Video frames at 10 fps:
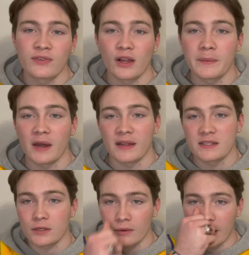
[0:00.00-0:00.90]
Follow me on
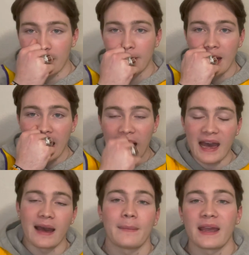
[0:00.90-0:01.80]
Instagram
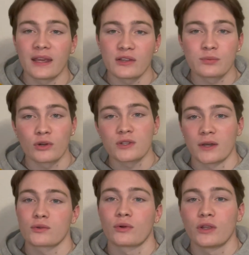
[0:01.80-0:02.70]
at
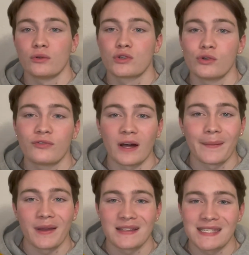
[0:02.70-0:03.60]
MikeHillSports_YouTube. Follow
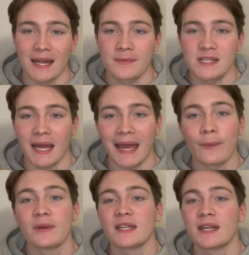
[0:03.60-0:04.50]
me on Snapchat at
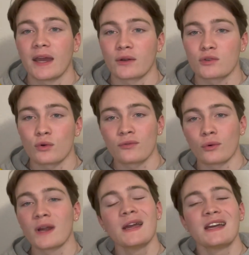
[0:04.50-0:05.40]

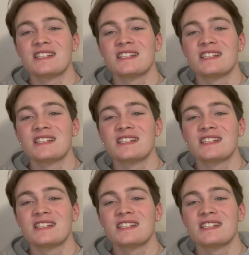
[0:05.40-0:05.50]
WinTheDay_4.